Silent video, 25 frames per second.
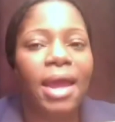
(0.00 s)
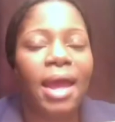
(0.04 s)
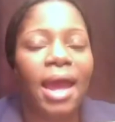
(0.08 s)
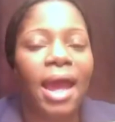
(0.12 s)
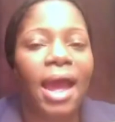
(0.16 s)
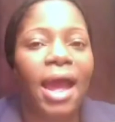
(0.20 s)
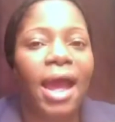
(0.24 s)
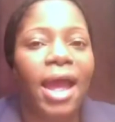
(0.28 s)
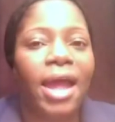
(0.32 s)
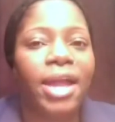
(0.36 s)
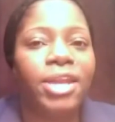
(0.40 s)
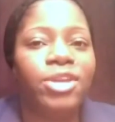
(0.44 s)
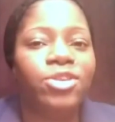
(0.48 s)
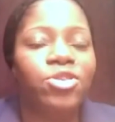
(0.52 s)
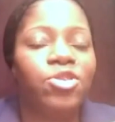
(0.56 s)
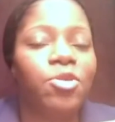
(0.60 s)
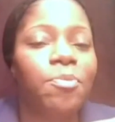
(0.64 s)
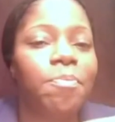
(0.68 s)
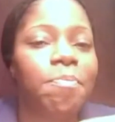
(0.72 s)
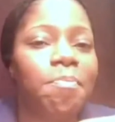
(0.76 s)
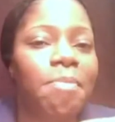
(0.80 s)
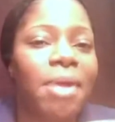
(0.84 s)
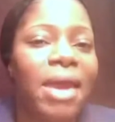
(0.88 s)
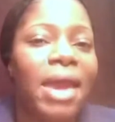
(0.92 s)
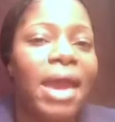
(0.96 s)
and you
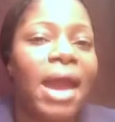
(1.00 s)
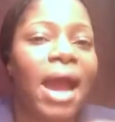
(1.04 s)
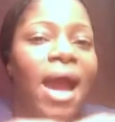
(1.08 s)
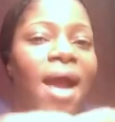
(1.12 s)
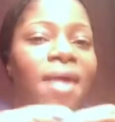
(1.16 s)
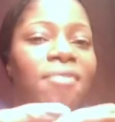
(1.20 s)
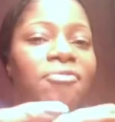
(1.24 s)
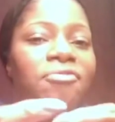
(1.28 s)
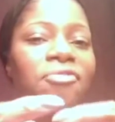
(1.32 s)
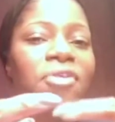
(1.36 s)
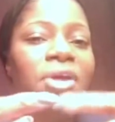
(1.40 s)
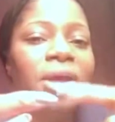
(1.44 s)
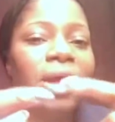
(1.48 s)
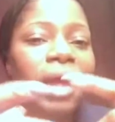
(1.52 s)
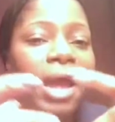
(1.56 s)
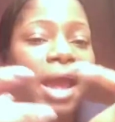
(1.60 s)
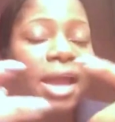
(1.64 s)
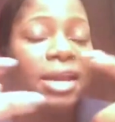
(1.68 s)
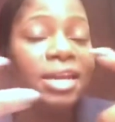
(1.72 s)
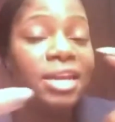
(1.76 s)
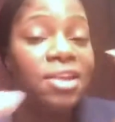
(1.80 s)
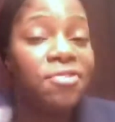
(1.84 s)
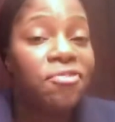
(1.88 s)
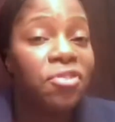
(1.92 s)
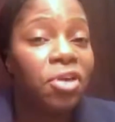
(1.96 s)
may have a
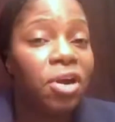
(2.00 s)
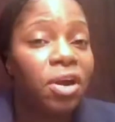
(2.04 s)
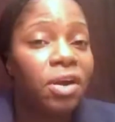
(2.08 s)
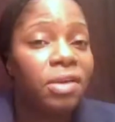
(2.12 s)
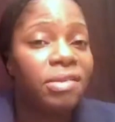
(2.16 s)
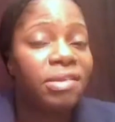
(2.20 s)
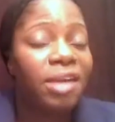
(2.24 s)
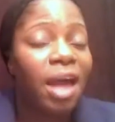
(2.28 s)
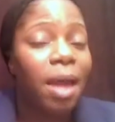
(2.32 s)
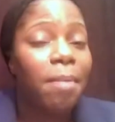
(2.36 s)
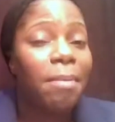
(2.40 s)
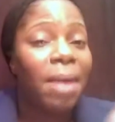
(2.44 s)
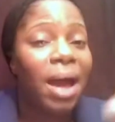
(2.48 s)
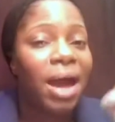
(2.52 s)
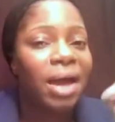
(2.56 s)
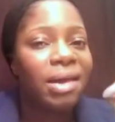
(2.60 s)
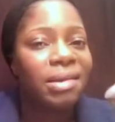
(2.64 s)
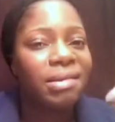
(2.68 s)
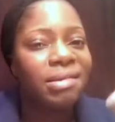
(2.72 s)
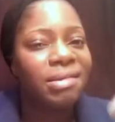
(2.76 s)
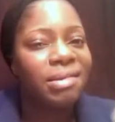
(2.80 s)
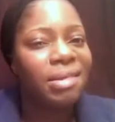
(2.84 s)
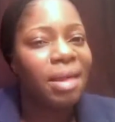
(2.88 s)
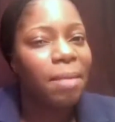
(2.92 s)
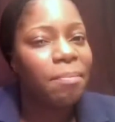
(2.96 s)
difficult time
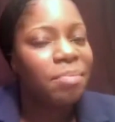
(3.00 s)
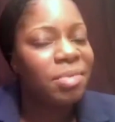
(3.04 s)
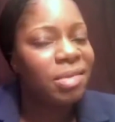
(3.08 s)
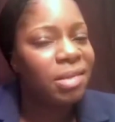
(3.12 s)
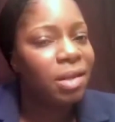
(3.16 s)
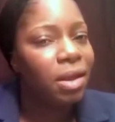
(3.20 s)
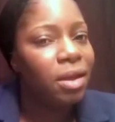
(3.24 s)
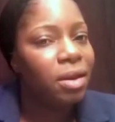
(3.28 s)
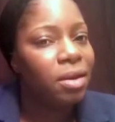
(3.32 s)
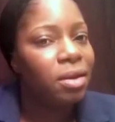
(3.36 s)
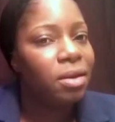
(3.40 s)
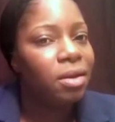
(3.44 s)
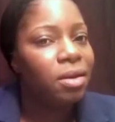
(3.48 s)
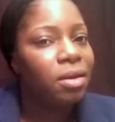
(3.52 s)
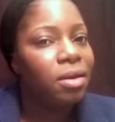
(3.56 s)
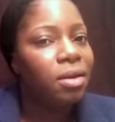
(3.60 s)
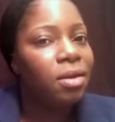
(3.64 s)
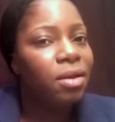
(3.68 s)
accepting